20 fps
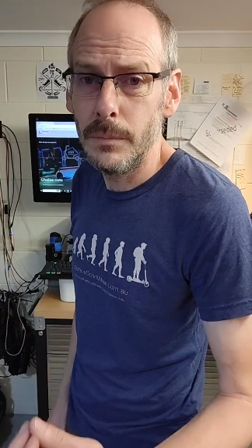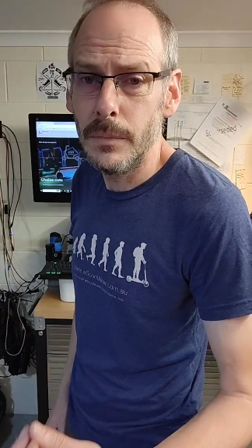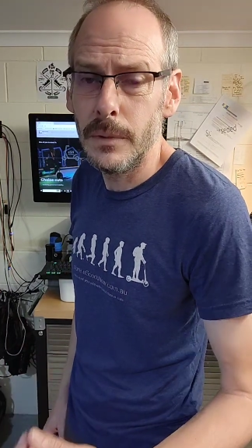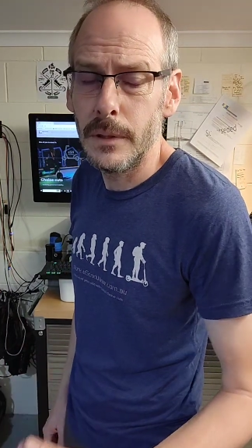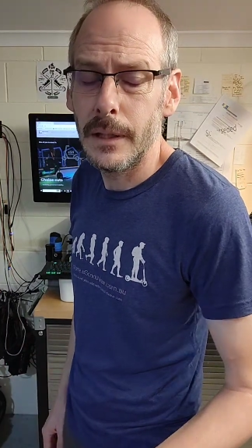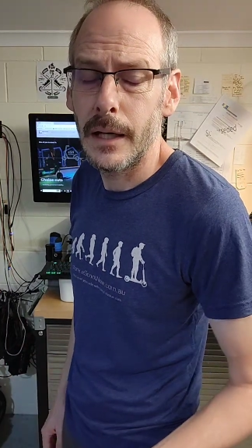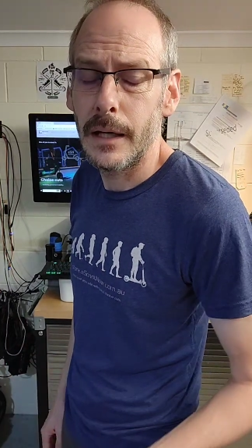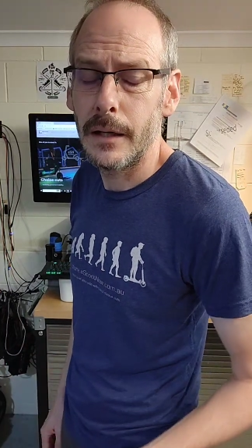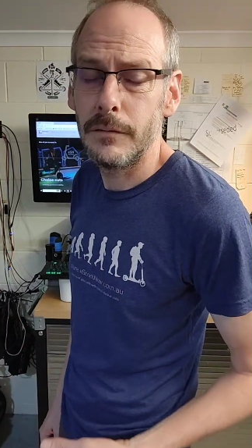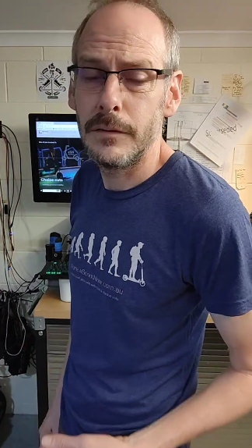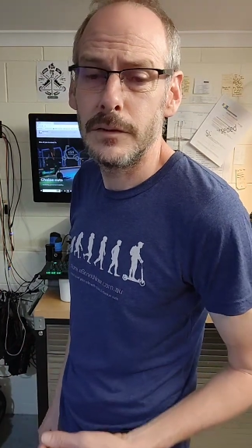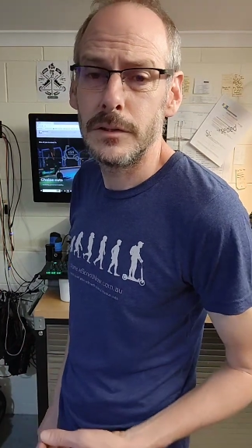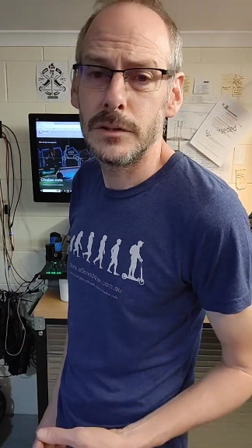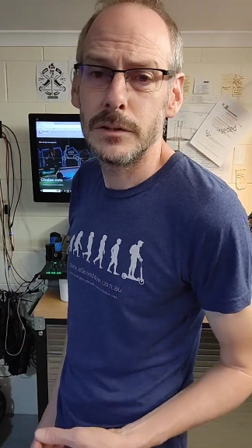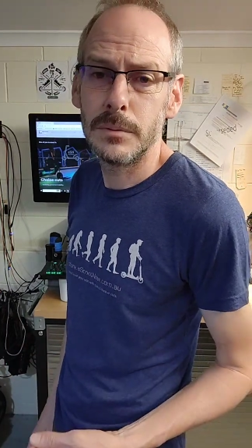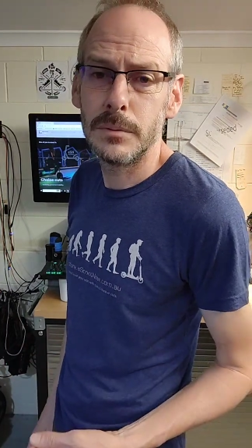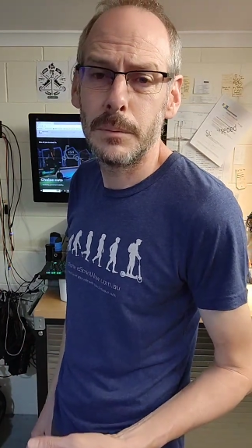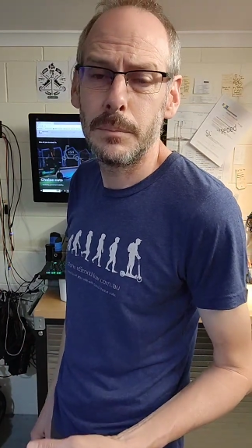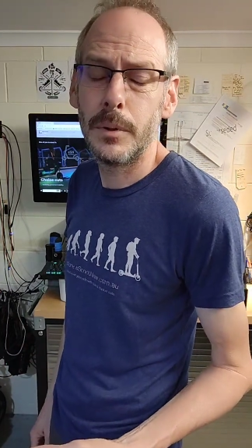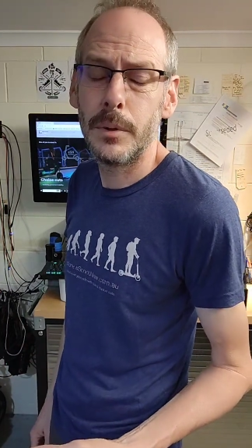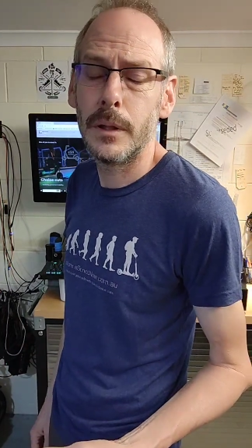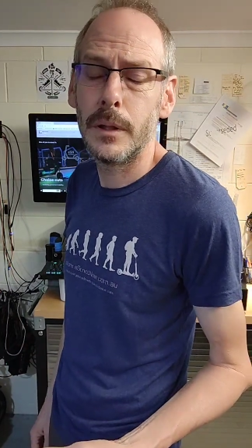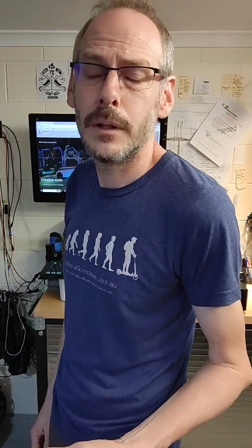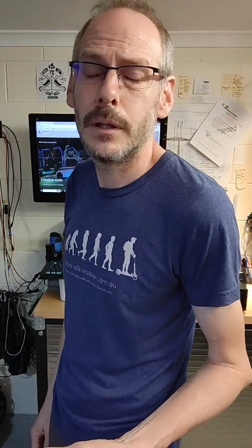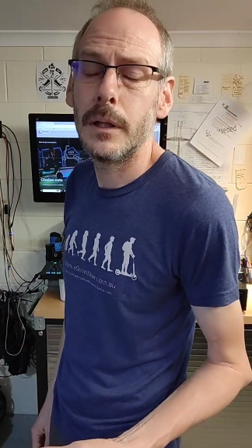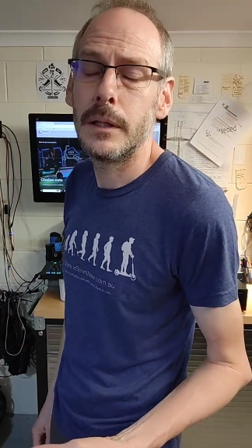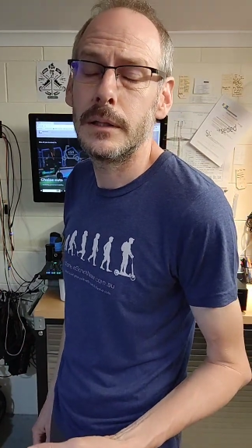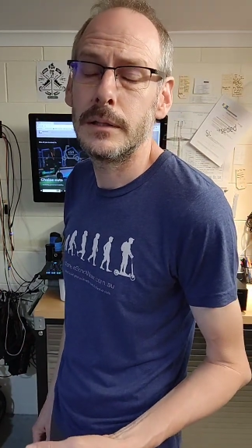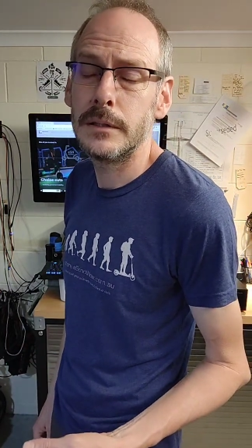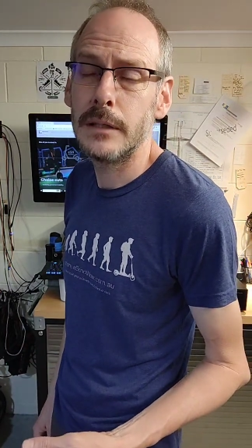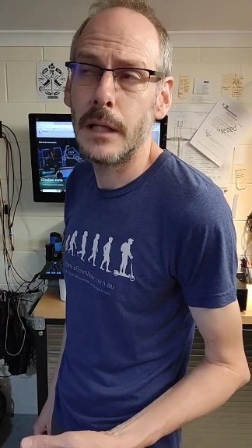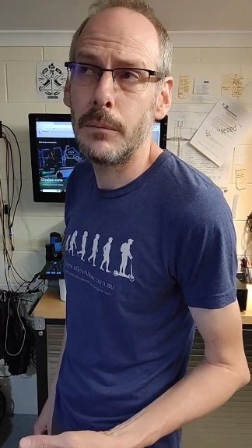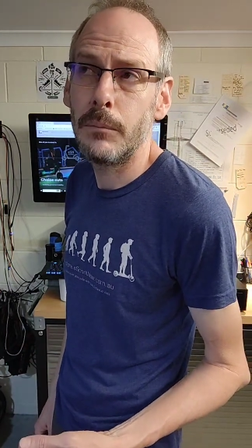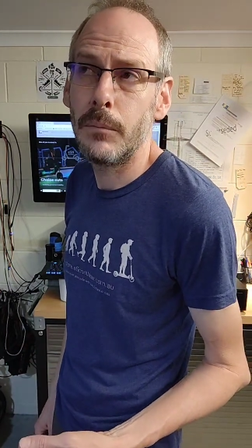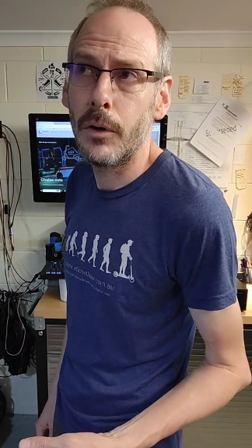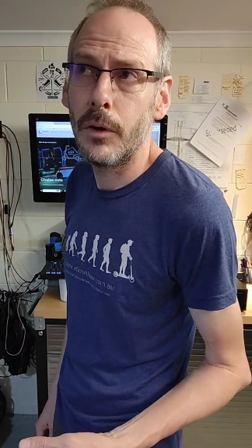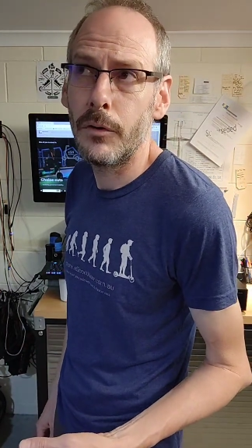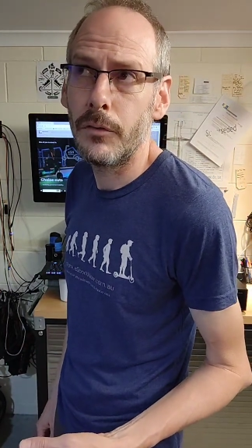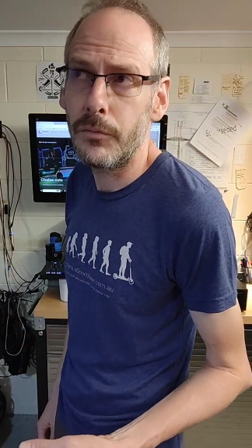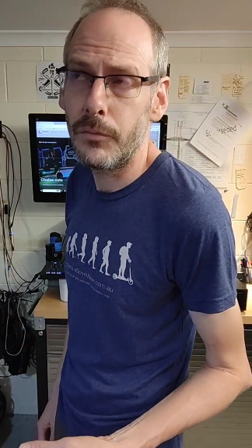Out of interest, we put a
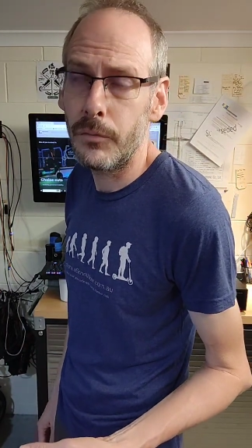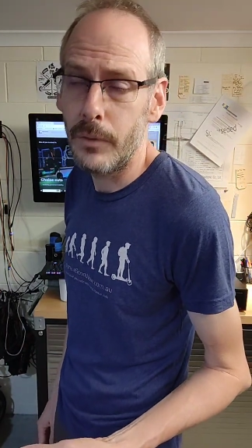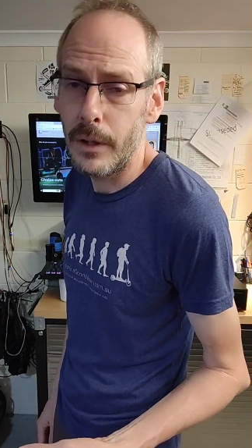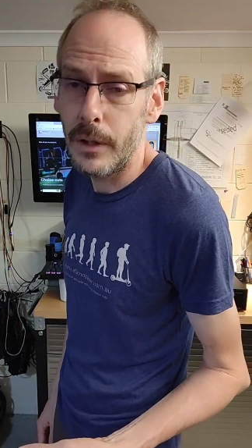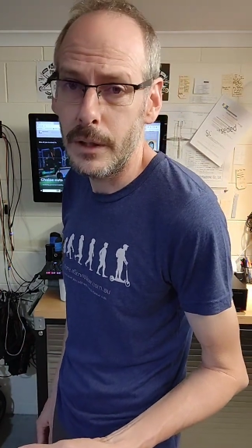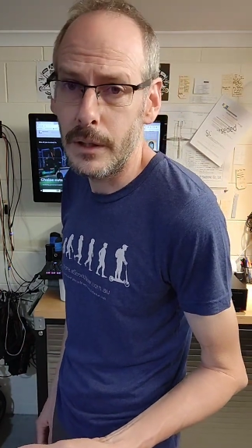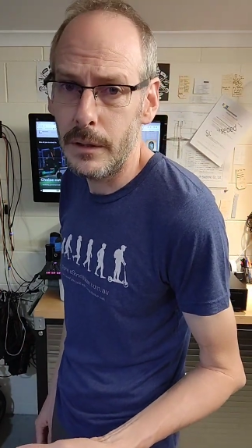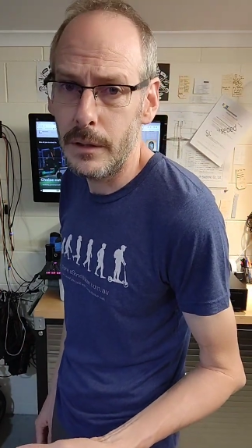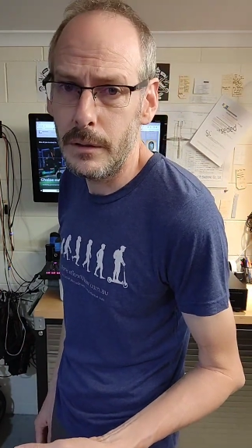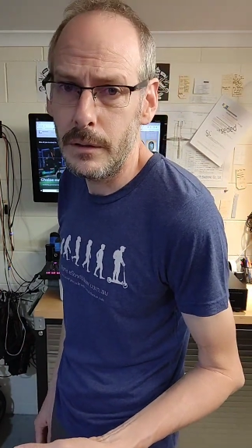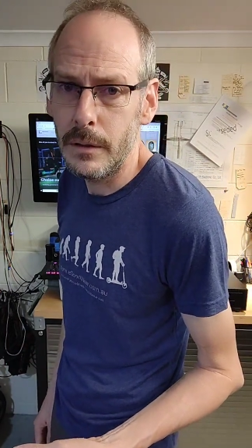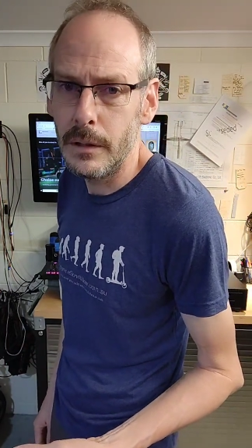10x3 in,